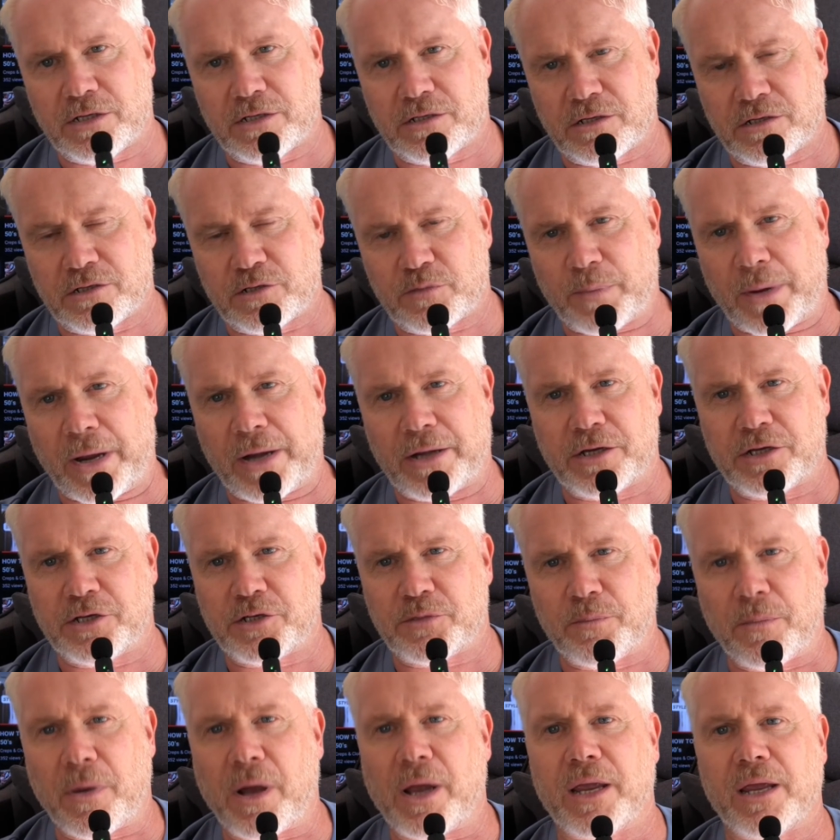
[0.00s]
is a
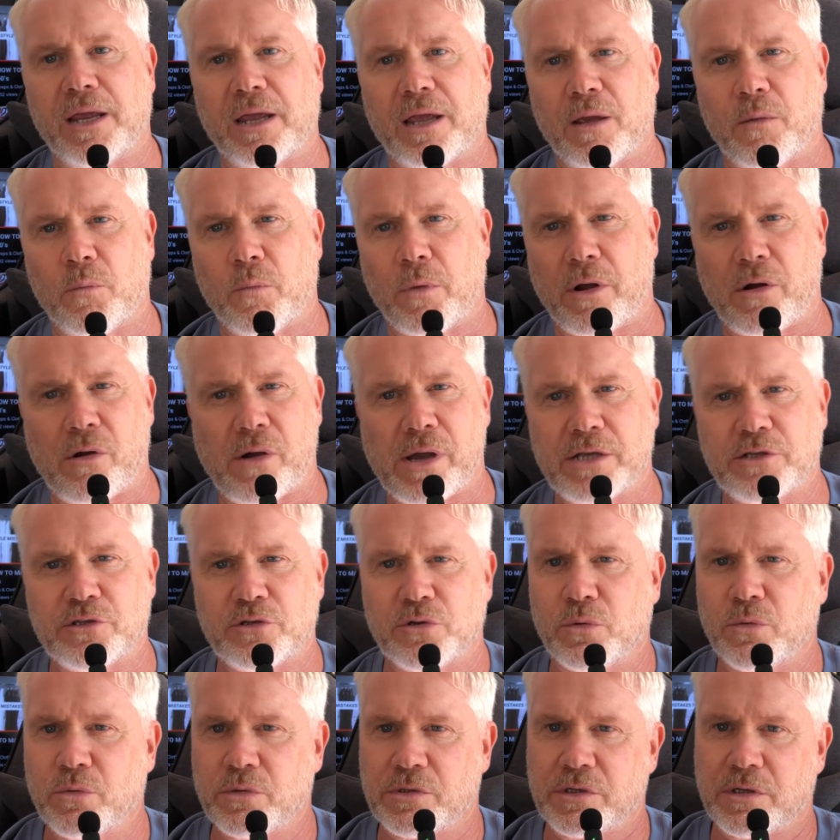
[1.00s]
Spanish make. And when I
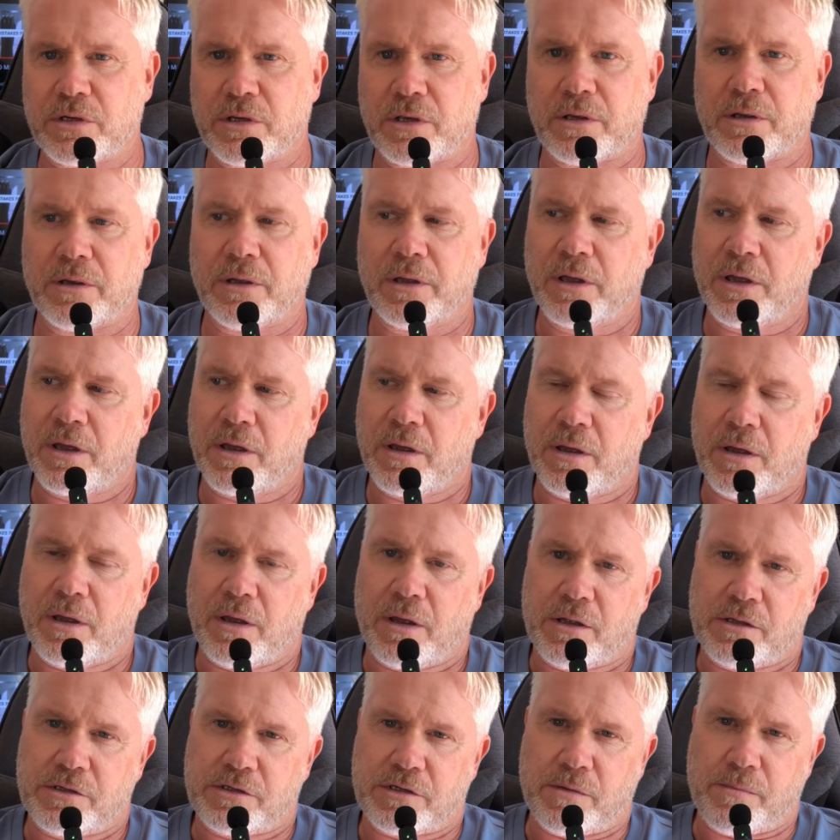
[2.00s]
talk to
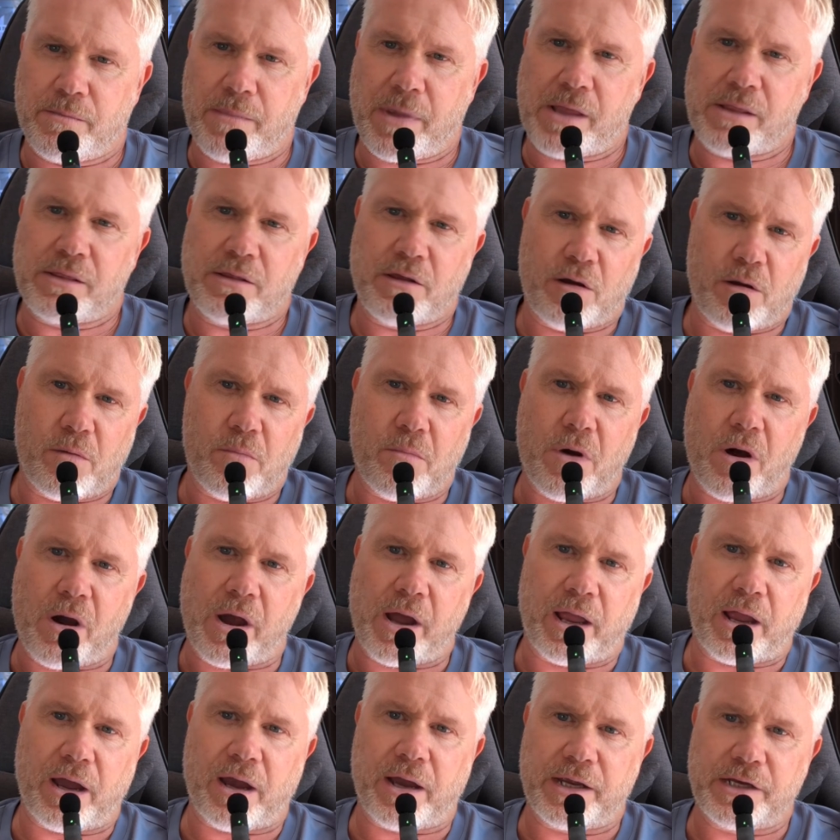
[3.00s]
men that are
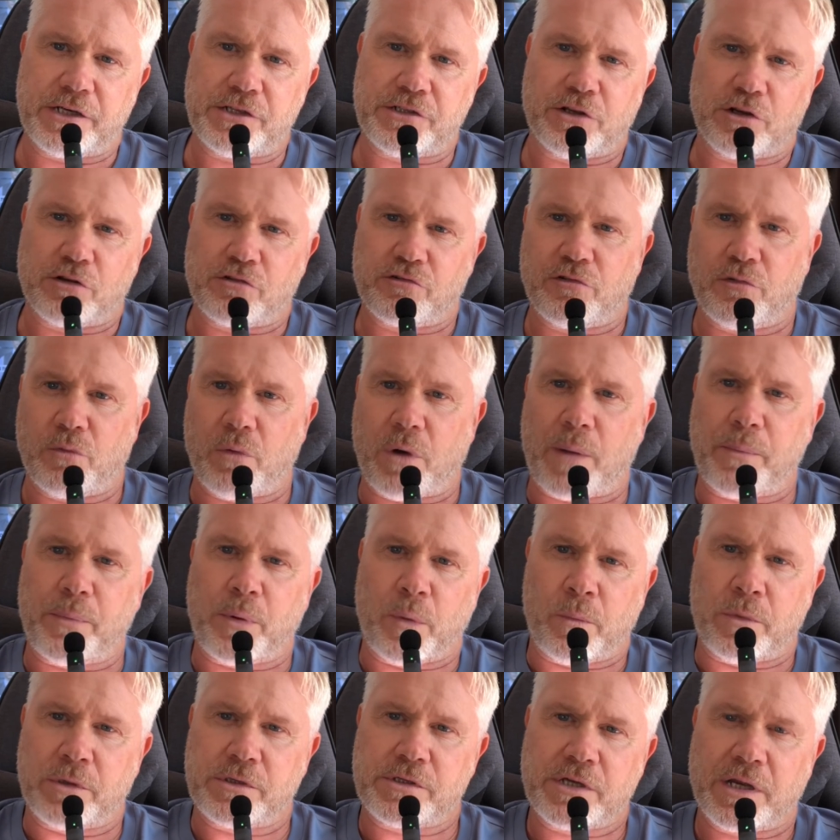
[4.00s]
my age that grew up
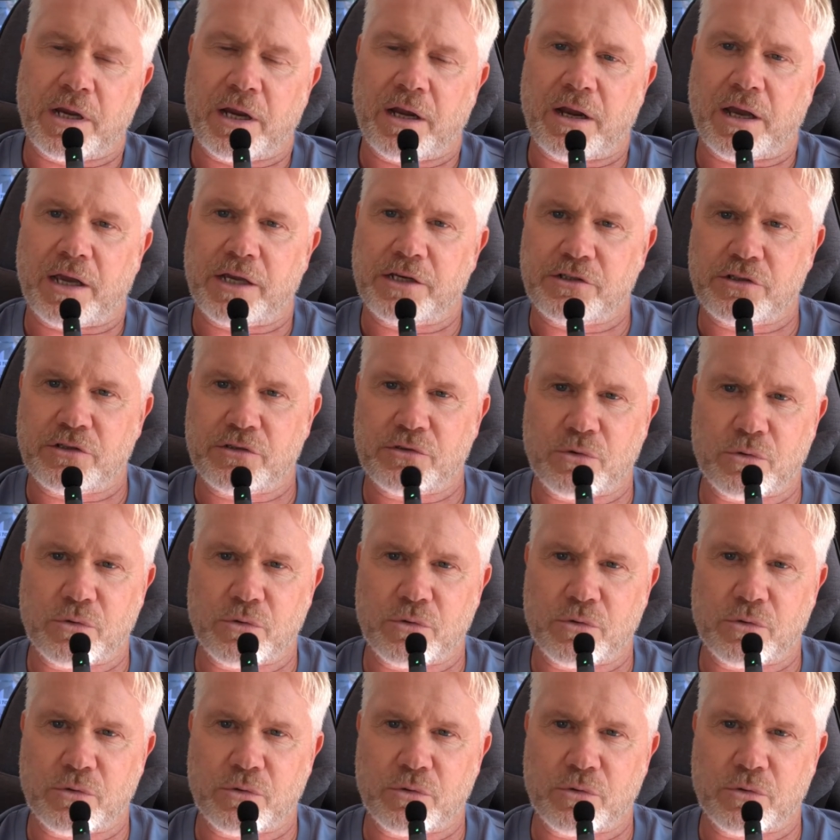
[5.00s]
and were teenagers